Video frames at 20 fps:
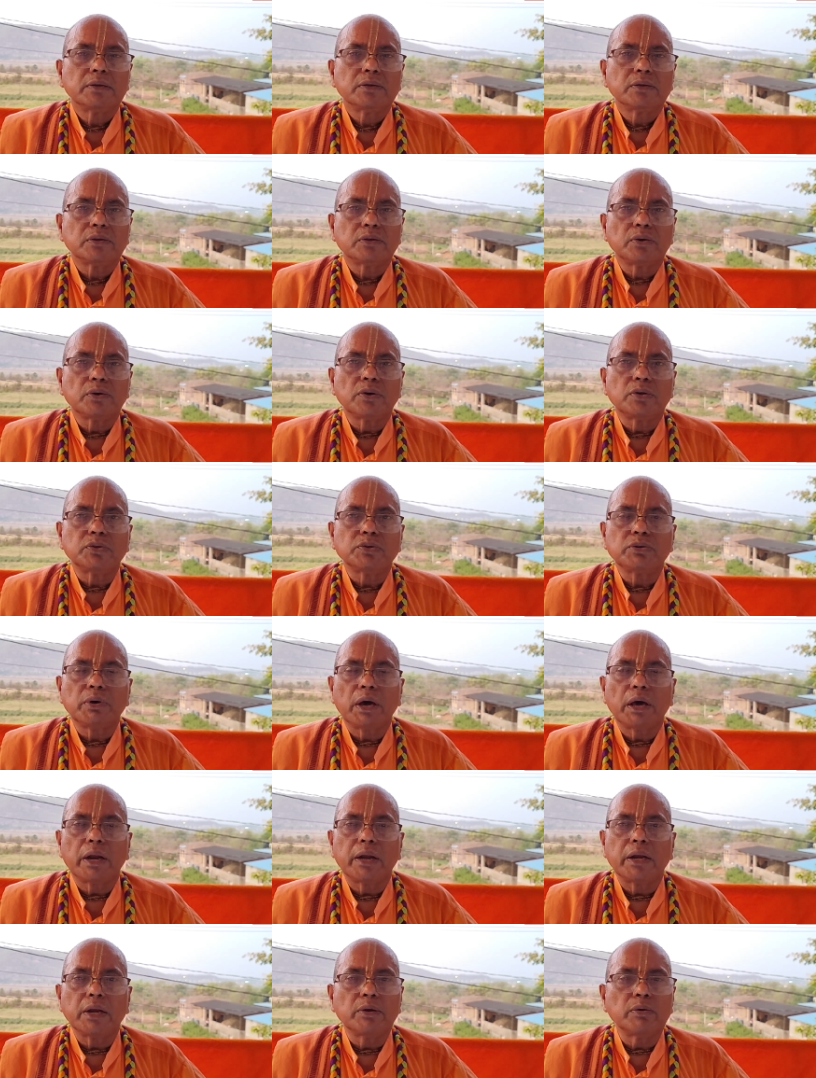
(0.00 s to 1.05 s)
So those who
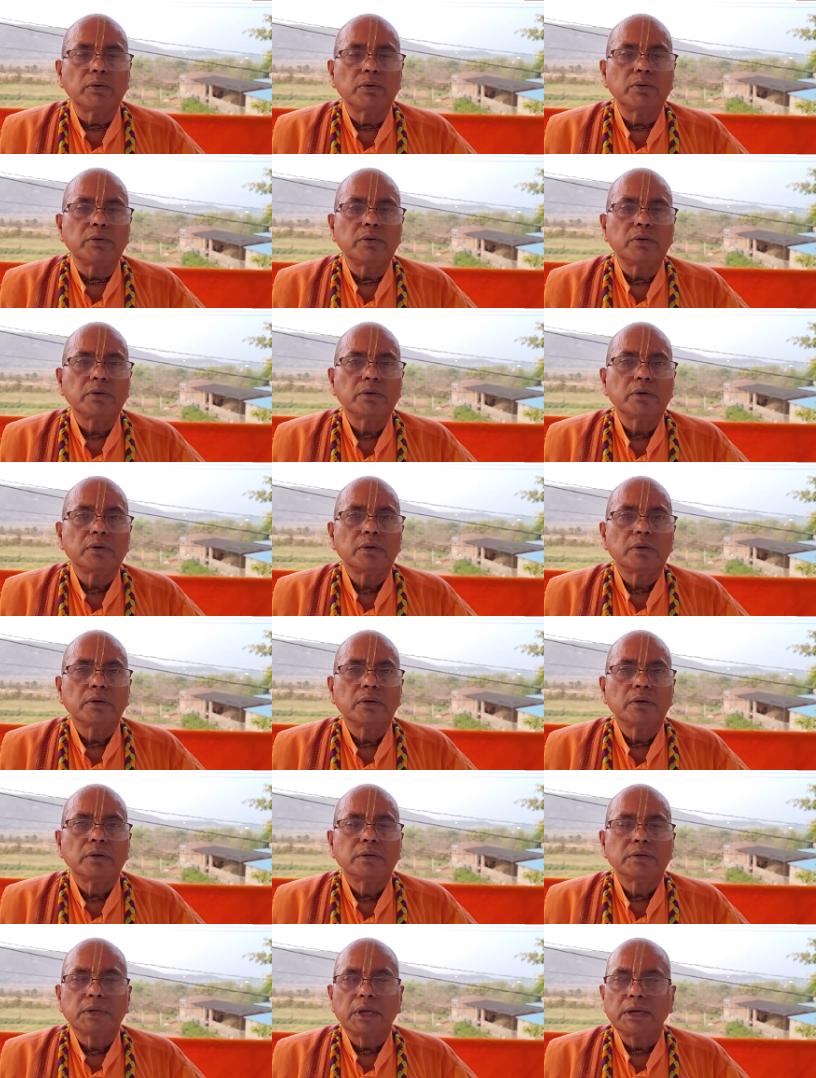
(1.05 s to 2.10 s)
are nude,
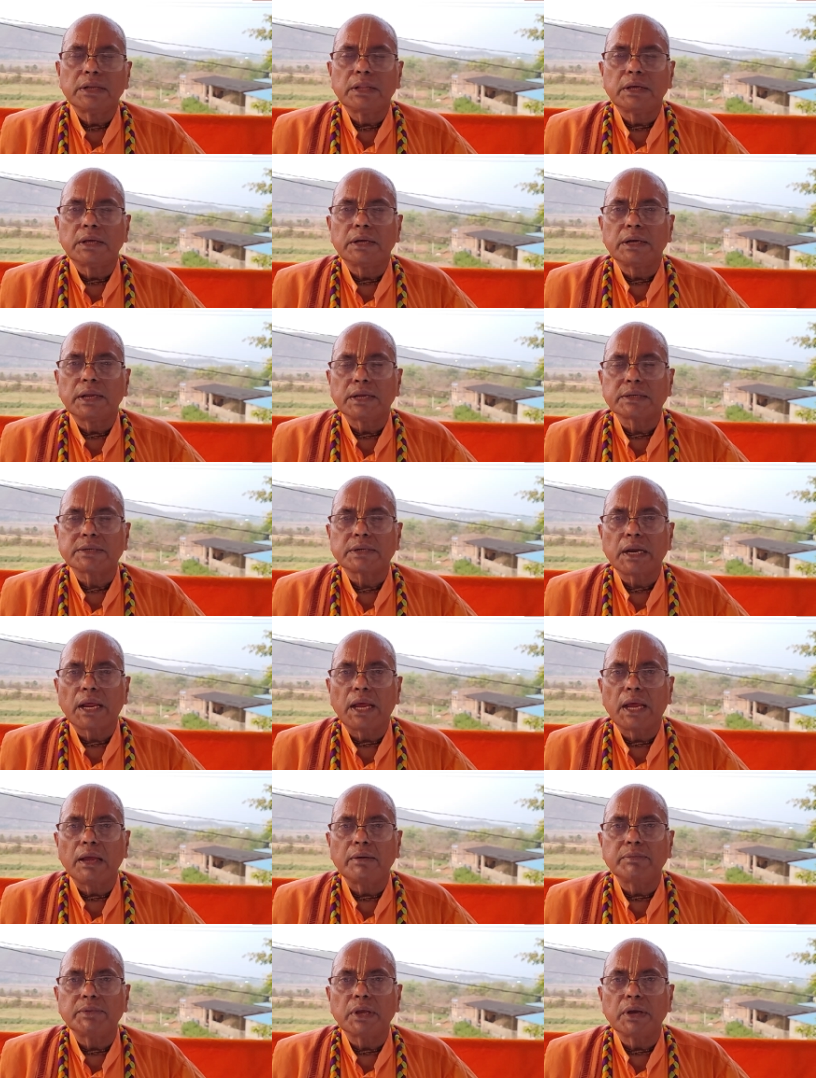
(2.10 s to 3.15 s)
in the next
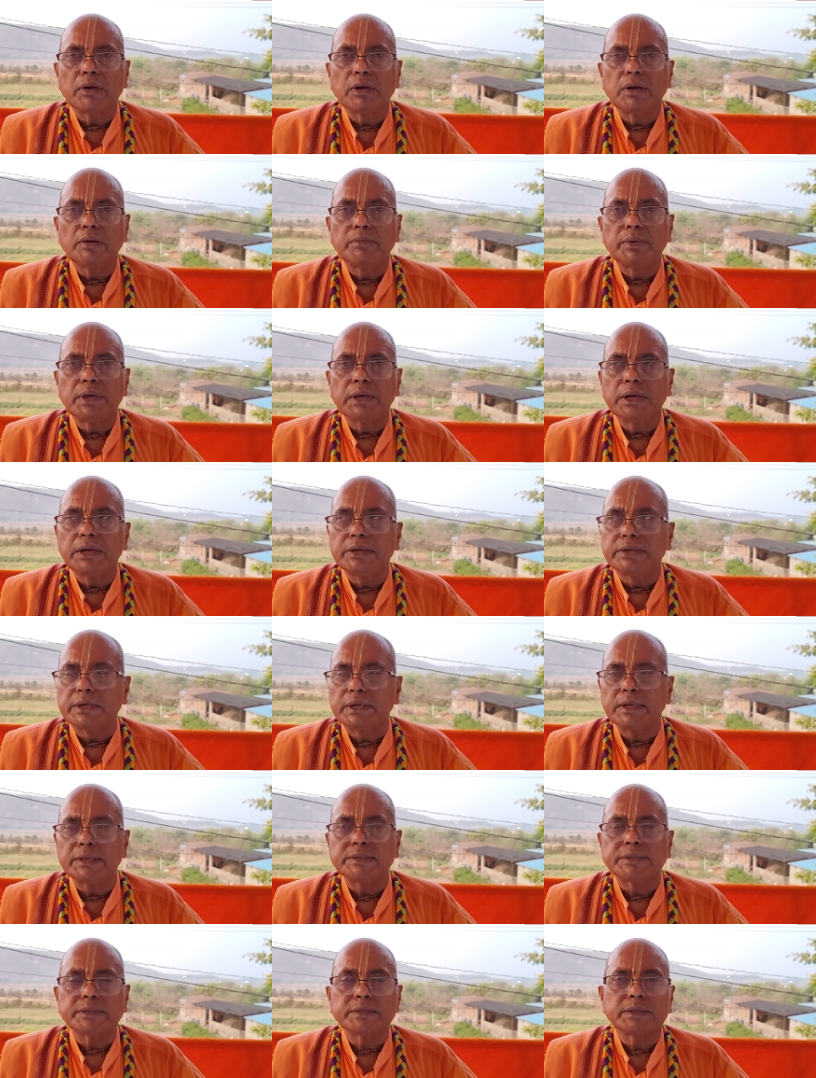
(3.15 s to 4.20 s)
life they will be
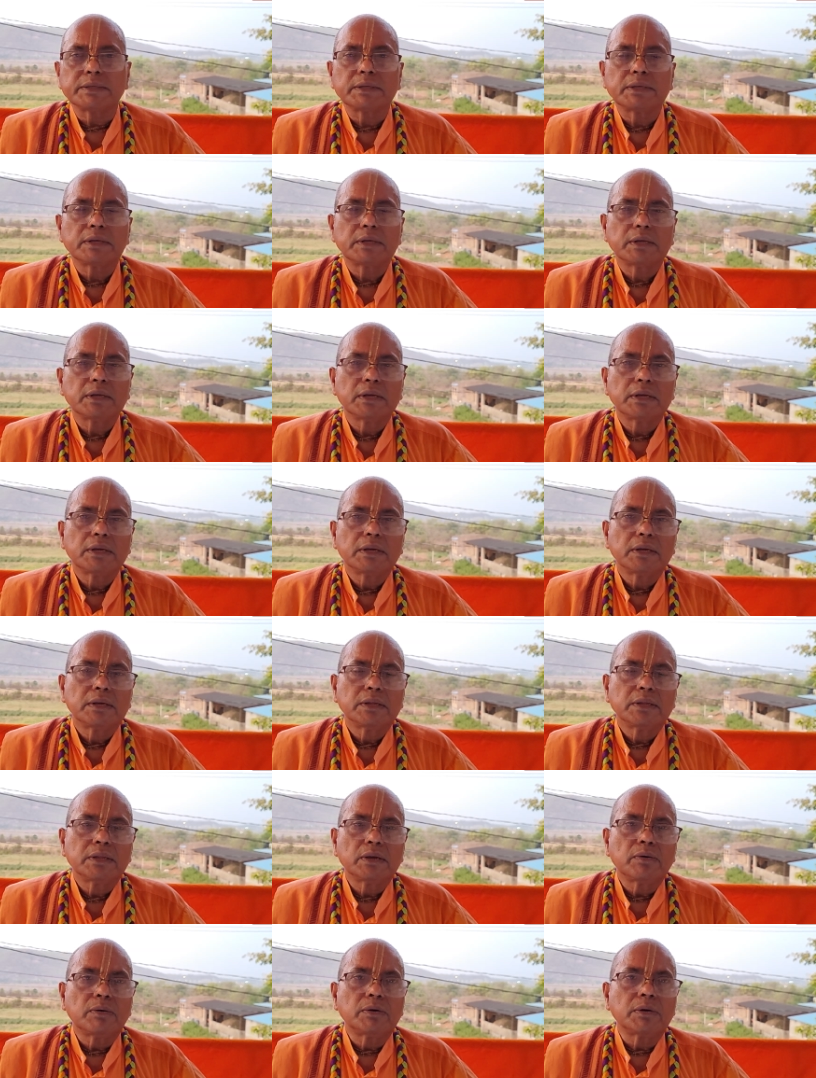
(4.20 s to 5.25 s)
trees.
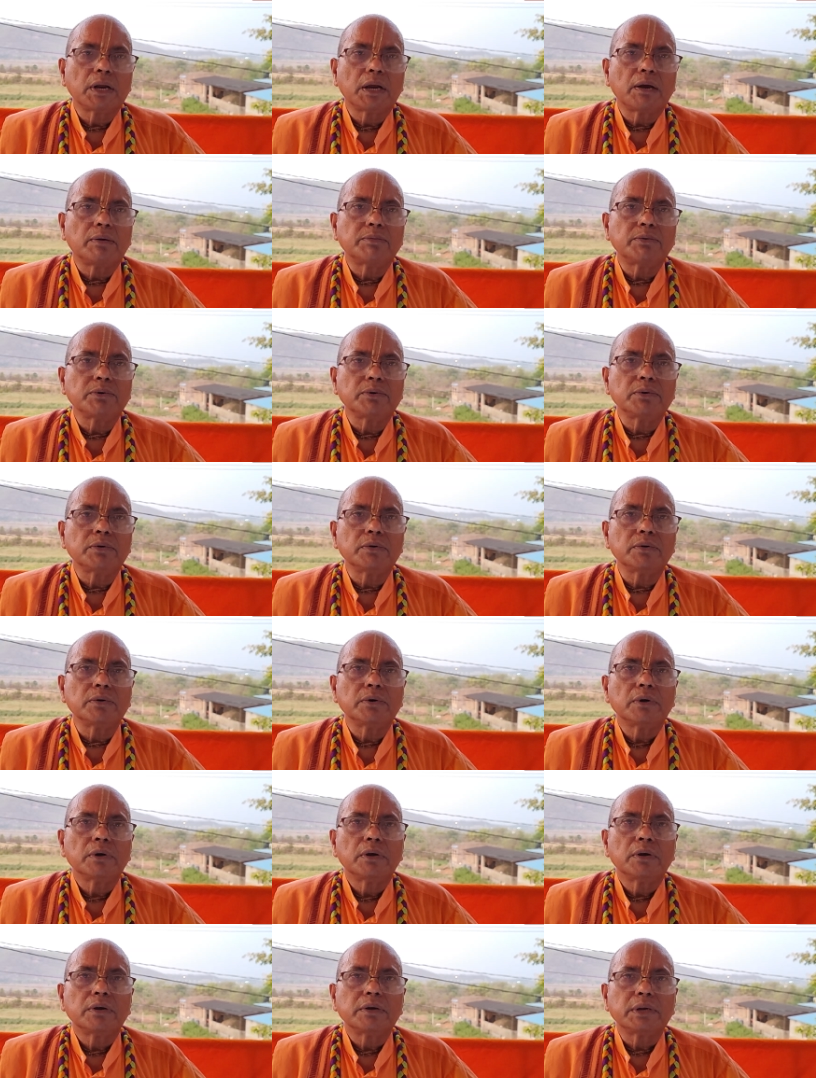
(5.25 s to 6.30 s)
They won't have to
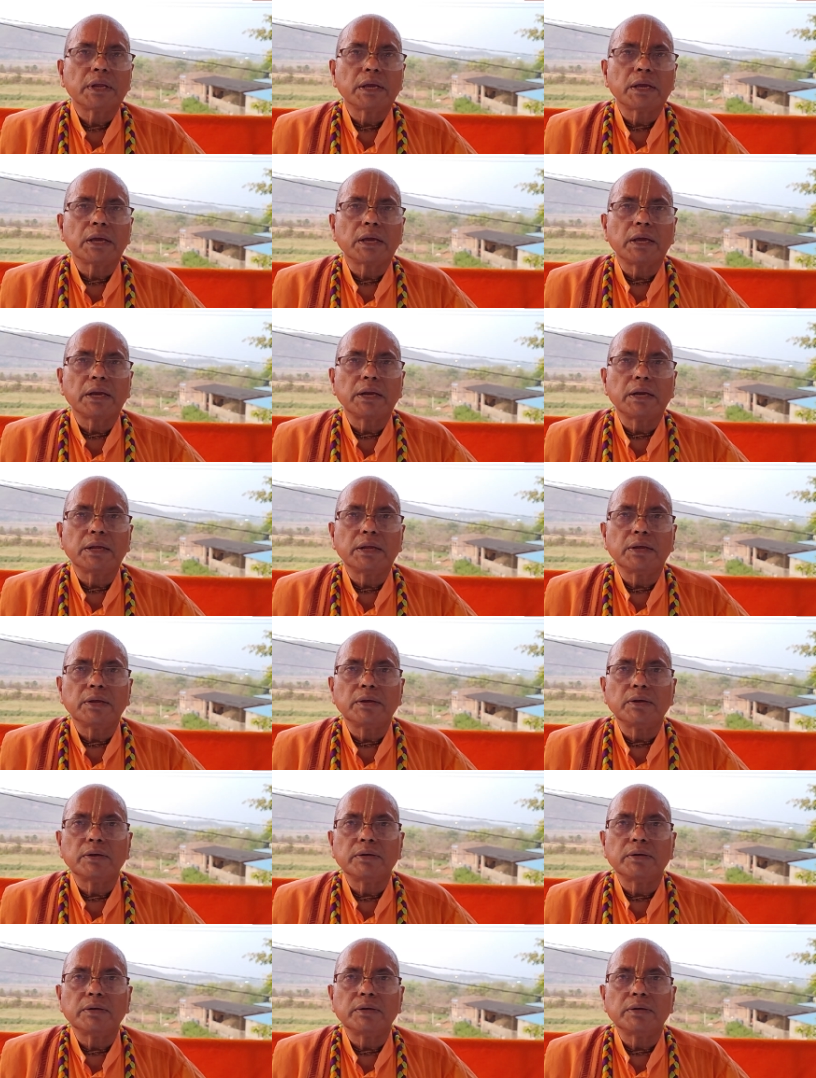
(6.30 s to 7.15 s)
take any